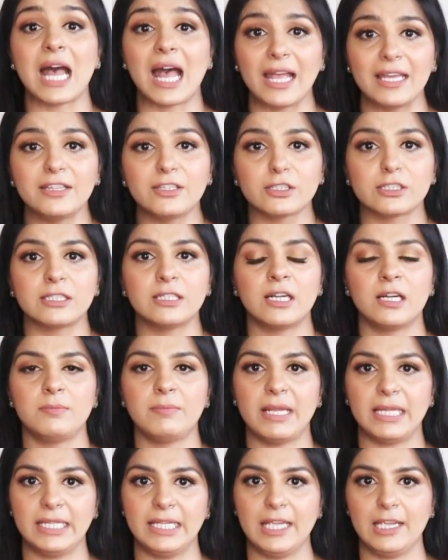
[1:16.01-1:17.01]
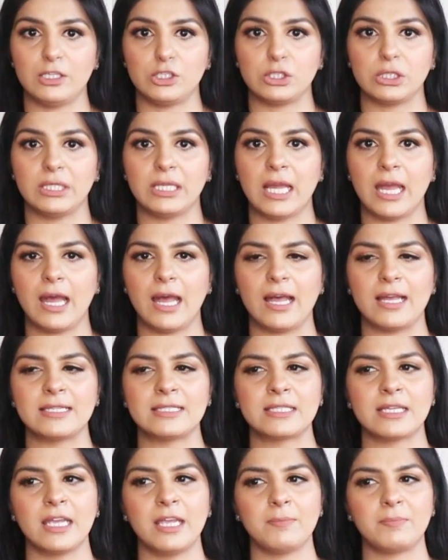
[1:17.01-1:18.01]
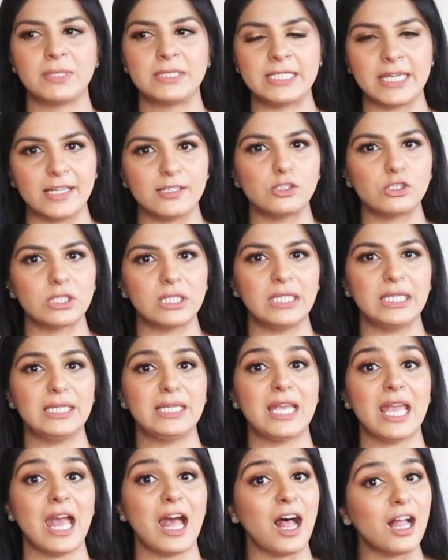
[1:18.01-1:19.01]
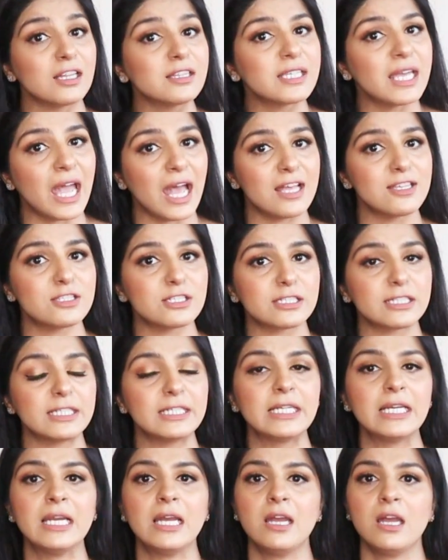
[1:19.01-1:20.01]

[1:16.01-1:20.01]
either a medication has a potentially health hazard